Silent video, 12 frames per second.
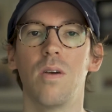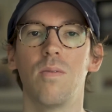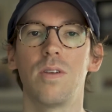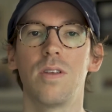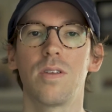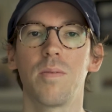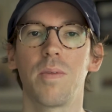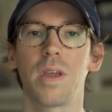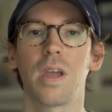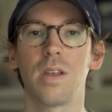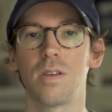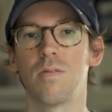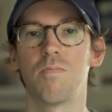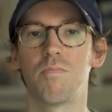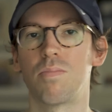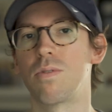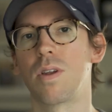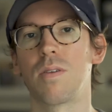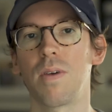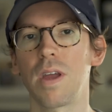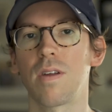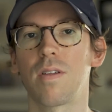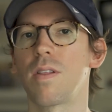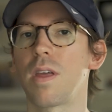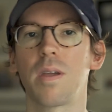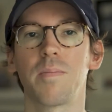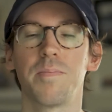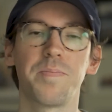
which is something I do pretty regularly.